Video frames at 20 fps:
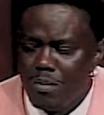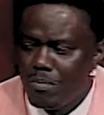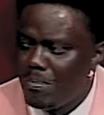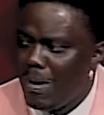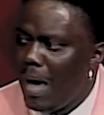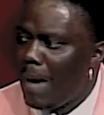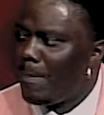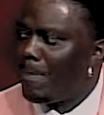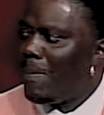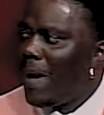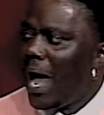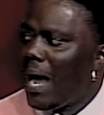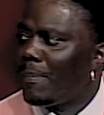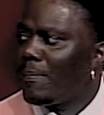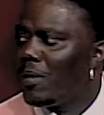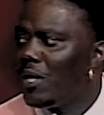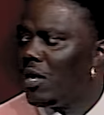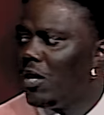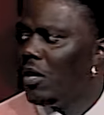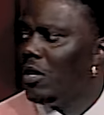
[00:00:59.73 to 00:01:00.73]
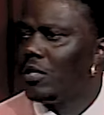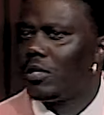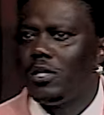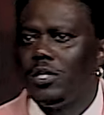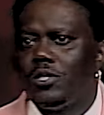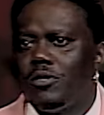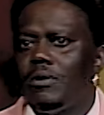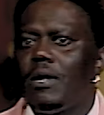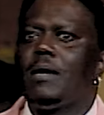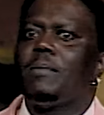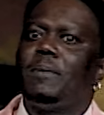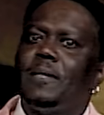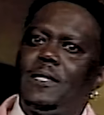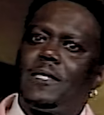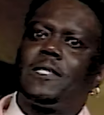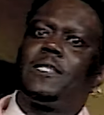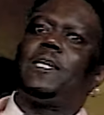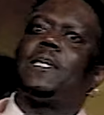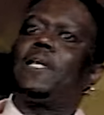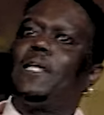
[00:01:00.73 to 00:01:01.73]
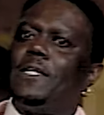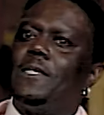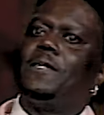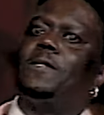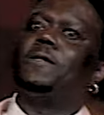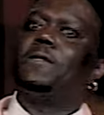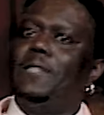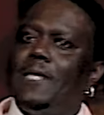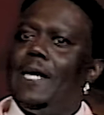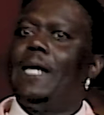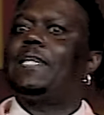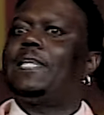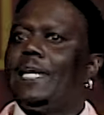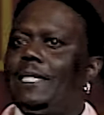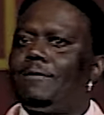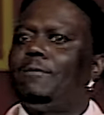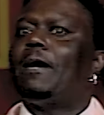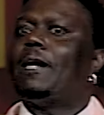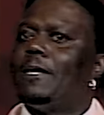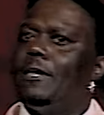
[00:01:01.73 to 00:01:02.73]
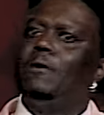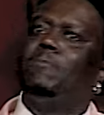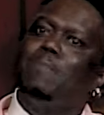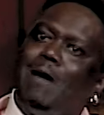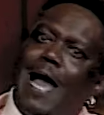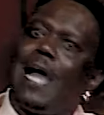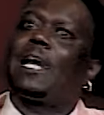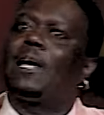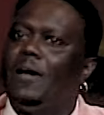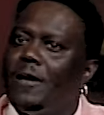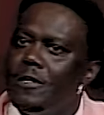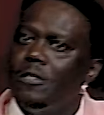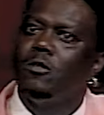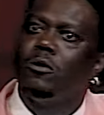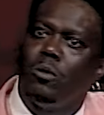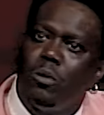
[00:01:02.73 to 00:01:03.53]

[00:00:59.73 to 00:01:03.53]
My back been hurting because you ain't been sucking no dick. That's why your back hurt.